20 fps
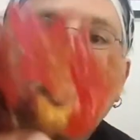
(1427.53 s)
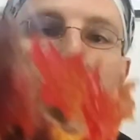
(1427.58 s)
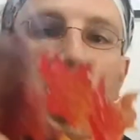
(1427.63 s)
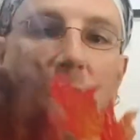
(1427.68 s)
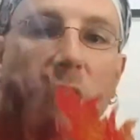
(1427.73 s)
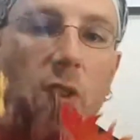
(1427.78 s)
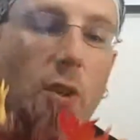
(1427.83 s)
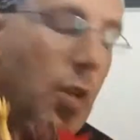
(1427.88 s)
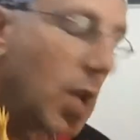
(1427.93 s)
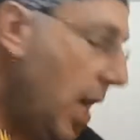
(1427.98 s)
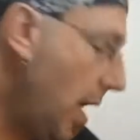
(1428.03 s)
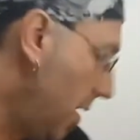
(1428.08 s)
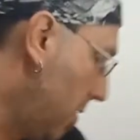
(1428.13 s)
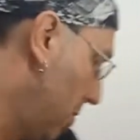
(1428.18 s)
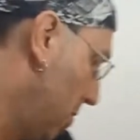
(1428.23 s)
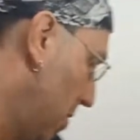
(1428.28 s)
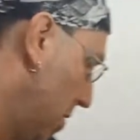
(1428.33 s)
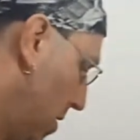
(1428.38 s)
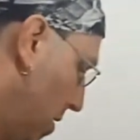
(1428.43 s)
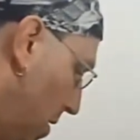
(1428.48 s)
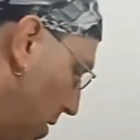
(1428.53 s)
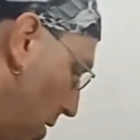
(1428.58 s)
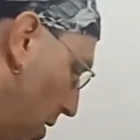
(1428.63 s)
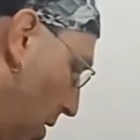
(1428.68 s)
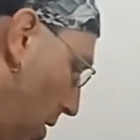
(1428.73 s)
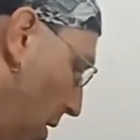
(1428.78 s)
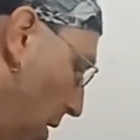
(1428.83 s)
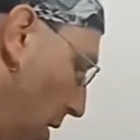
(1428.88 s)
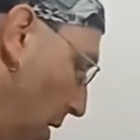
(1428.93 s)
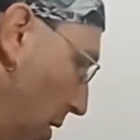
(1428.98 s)
So yeah,
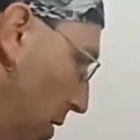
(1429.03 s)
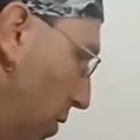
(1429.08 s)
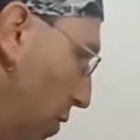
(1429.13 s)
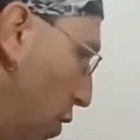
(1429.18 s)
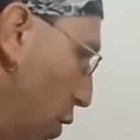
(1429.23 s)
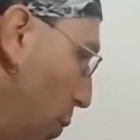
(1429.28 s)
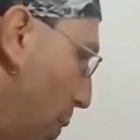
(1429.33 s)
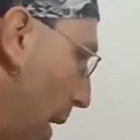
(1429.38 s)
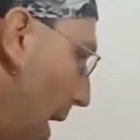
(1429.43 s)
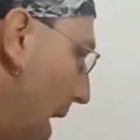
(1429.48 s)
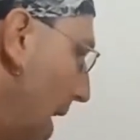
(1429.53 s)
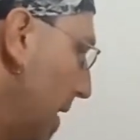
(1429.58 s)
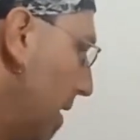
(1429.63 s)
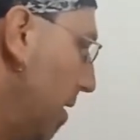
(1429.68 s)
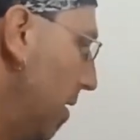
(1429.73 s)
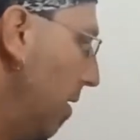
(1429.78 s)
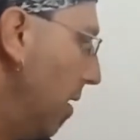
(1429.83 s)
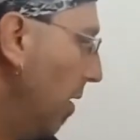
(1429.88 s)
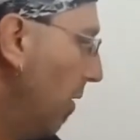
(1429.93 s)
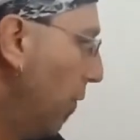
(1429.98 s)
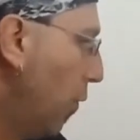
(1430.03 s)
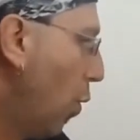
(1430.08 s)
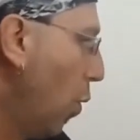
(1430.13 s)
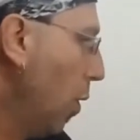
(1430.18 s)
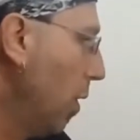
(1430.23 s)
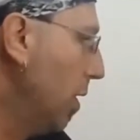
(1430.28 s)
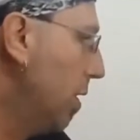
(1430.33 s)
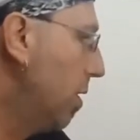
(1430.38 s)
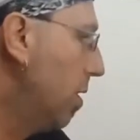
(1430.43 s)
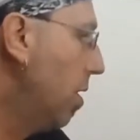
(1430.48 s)
2-pack, of
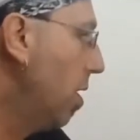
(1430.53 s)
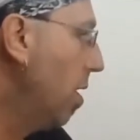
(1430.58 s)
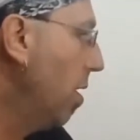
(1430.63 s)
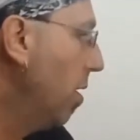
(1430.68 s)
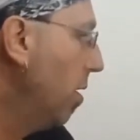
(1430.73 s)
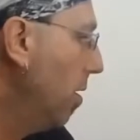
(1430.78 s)
course.